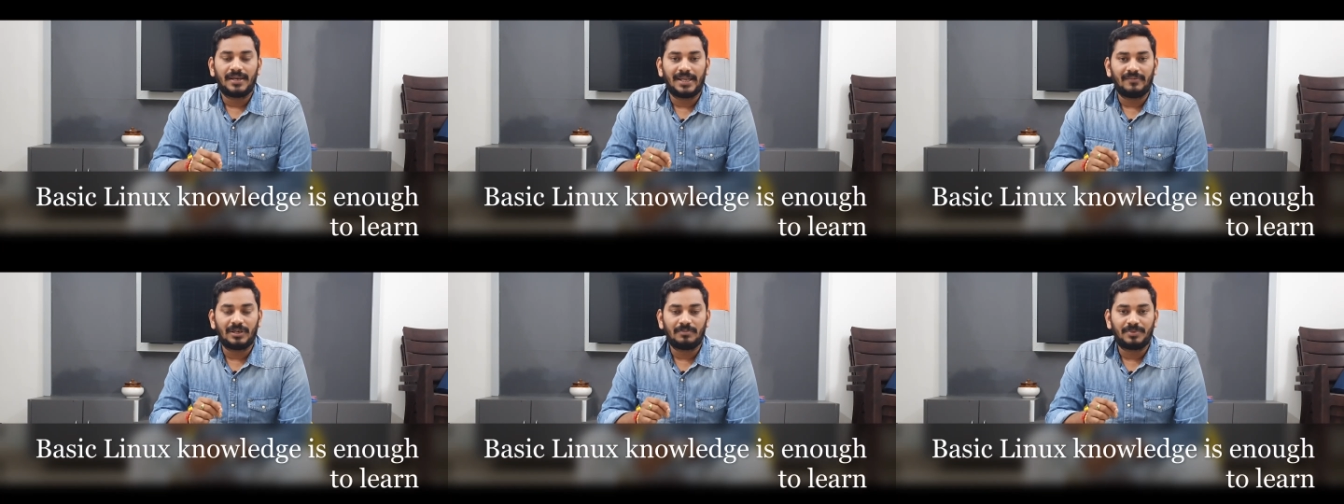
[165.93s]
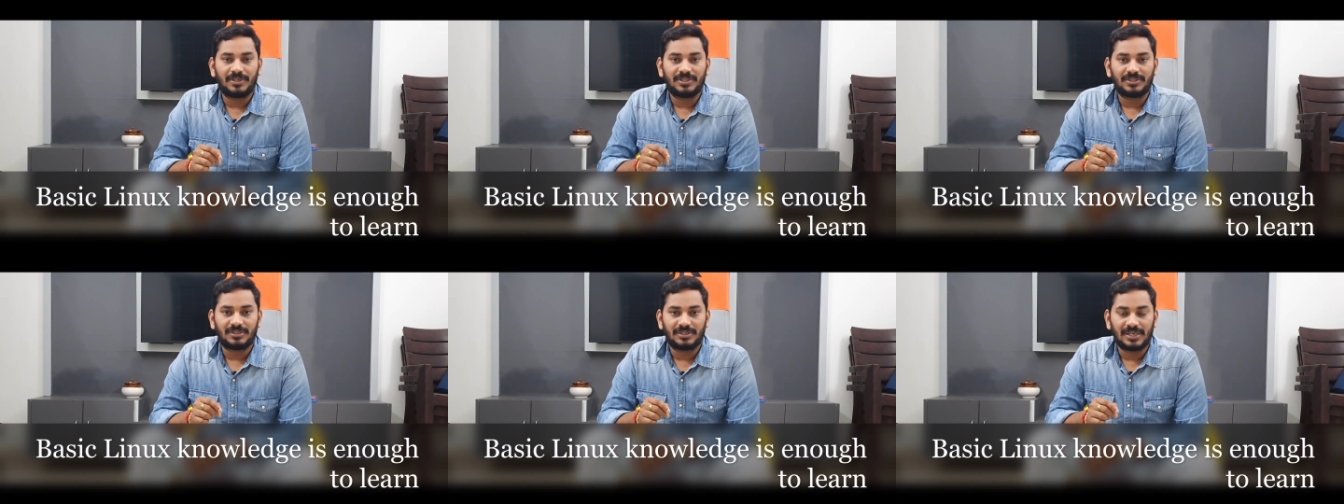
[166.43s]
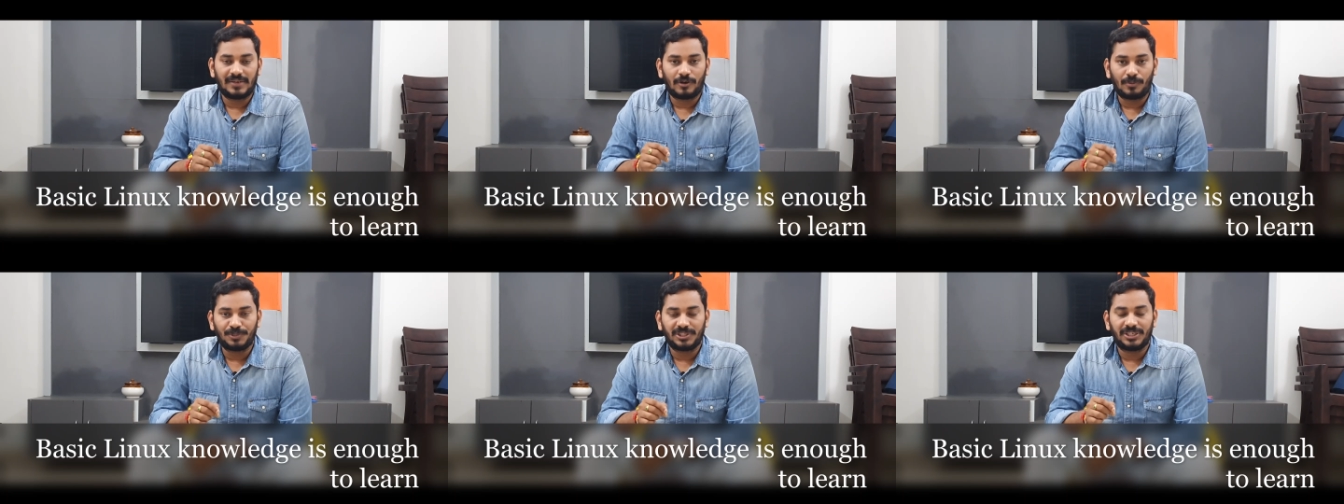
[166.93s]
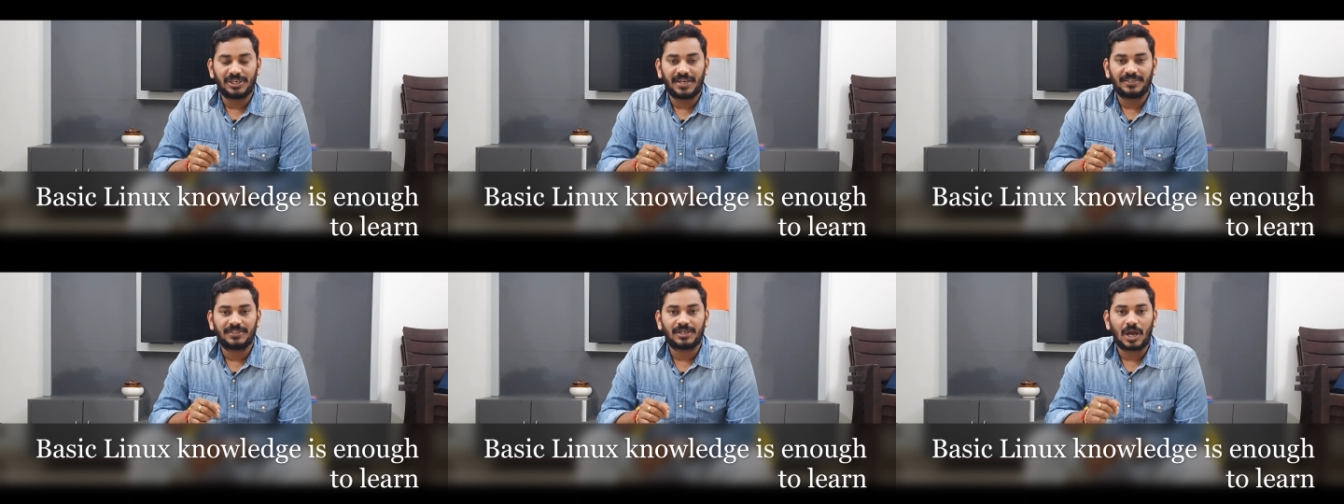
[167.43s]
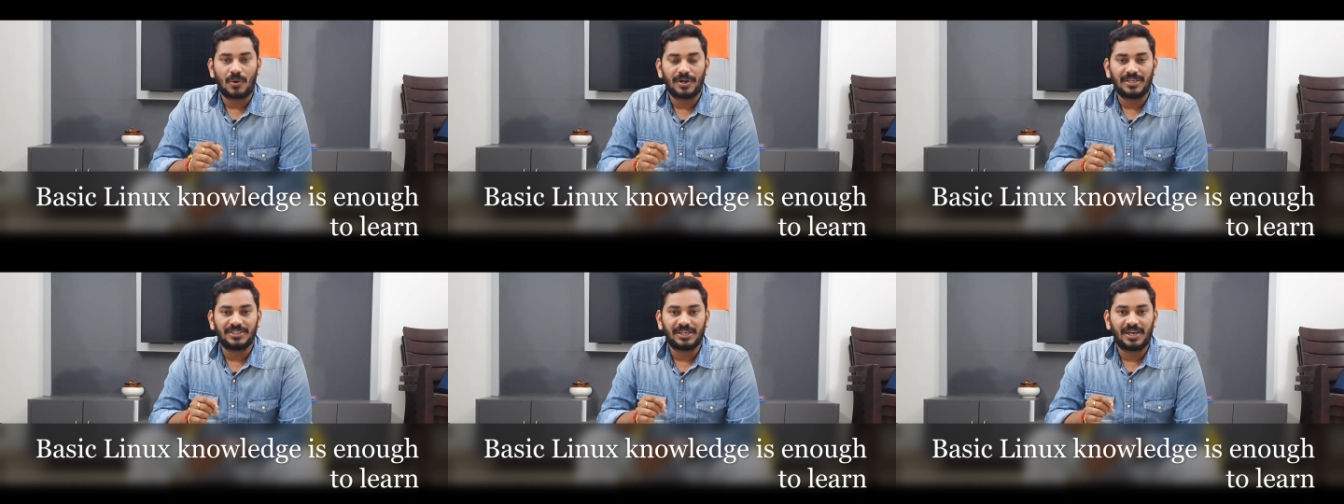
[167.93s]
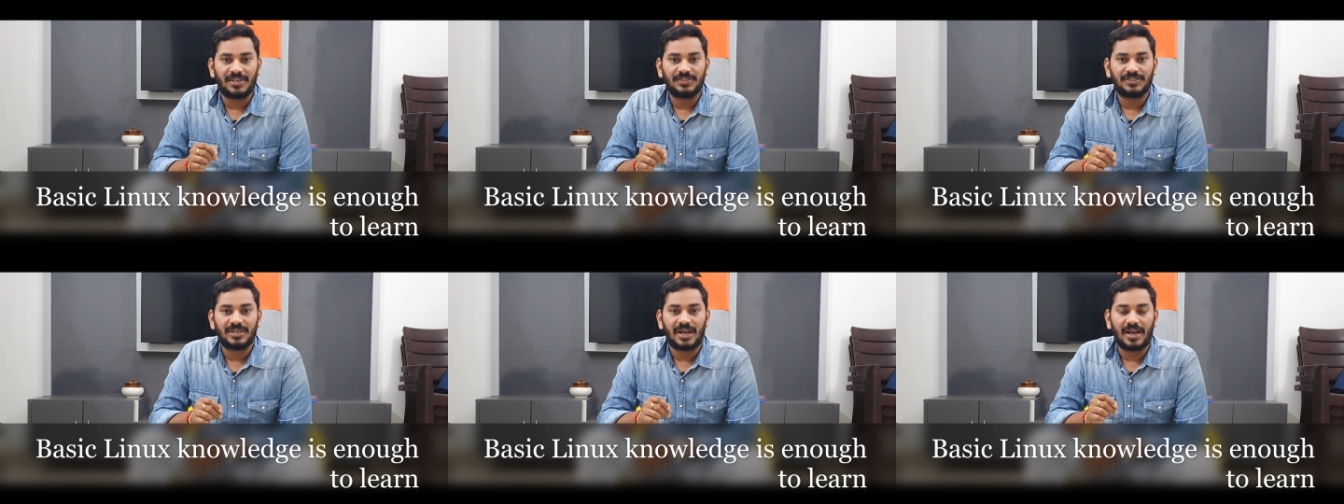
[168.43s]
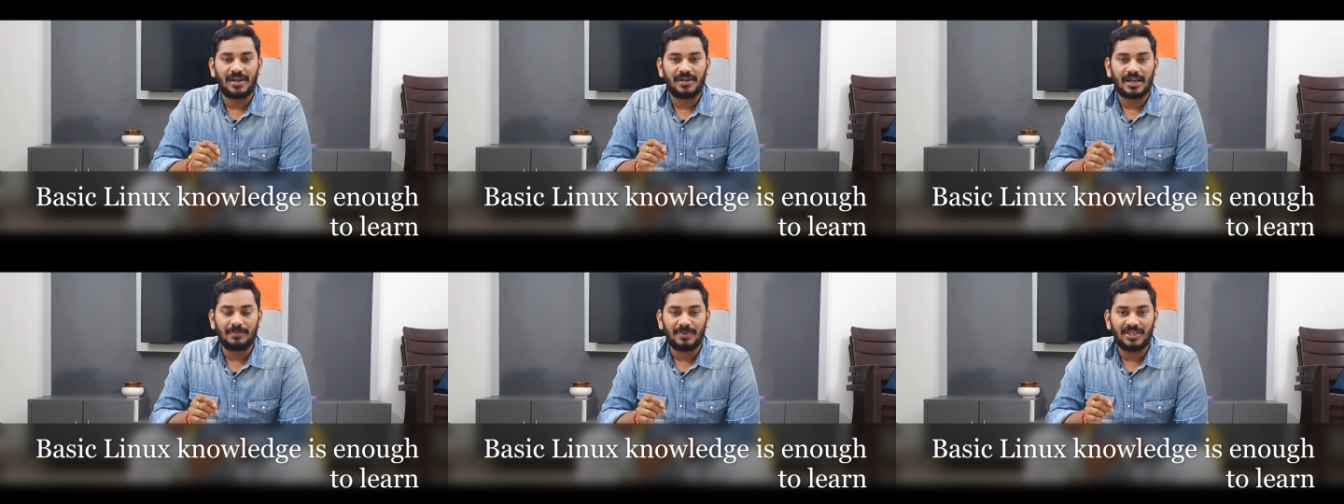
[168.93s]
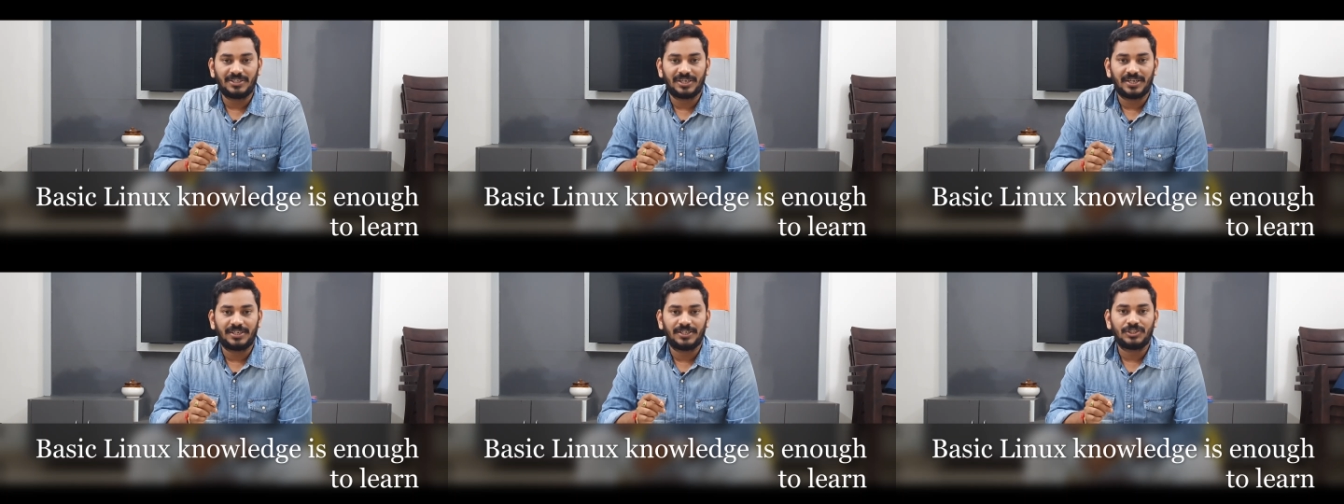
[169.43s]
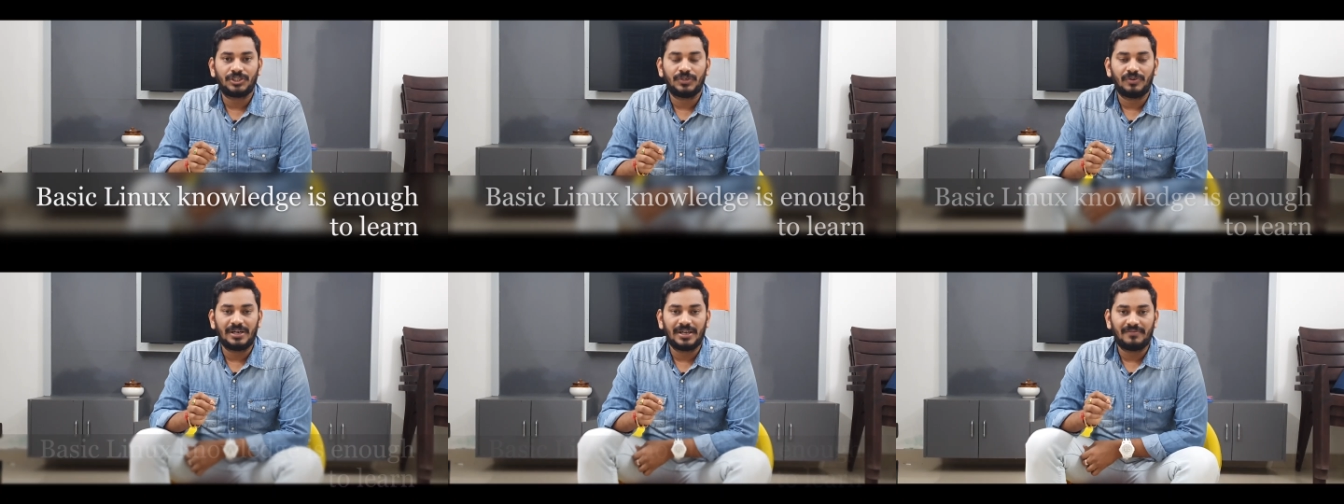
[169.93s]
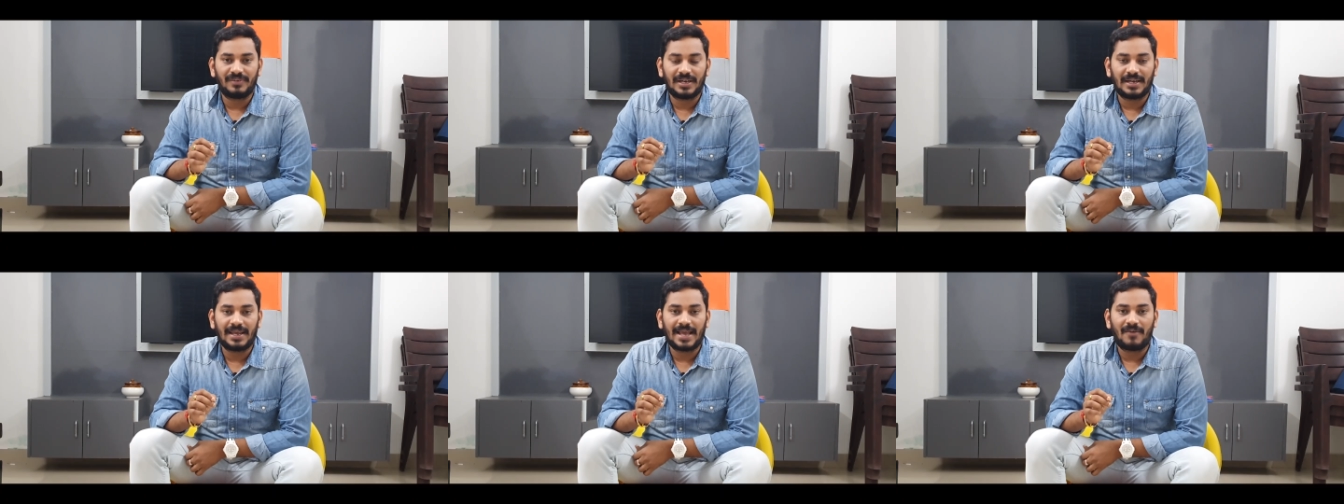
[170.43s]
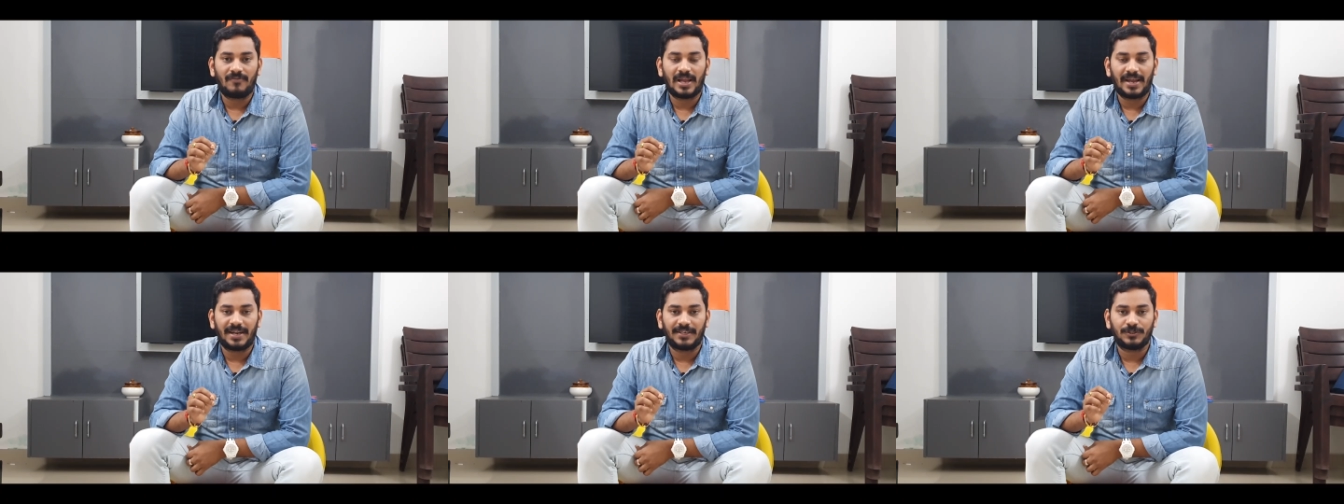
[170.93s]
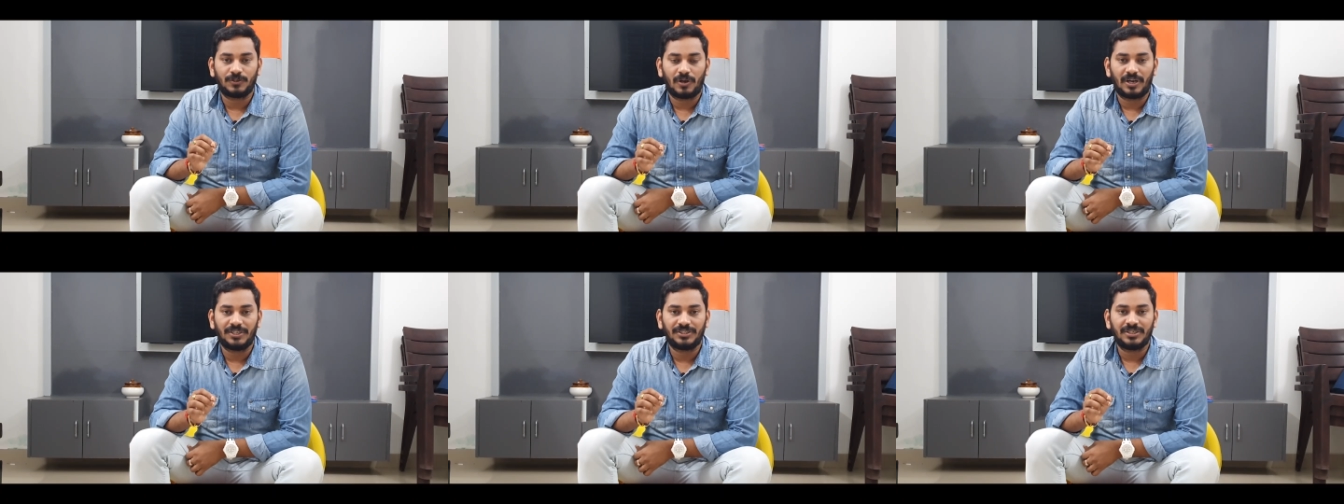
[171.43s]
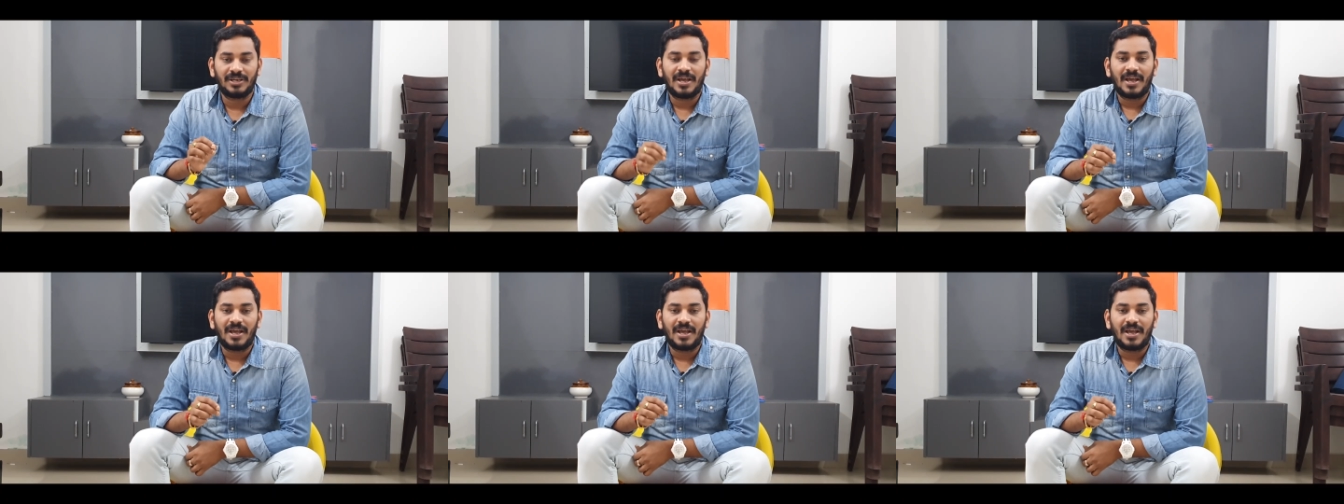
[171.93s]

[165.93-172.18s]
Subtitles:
developers, DevOps engineers, cloud engineers and administrators, you will definitely have Linux knowledge,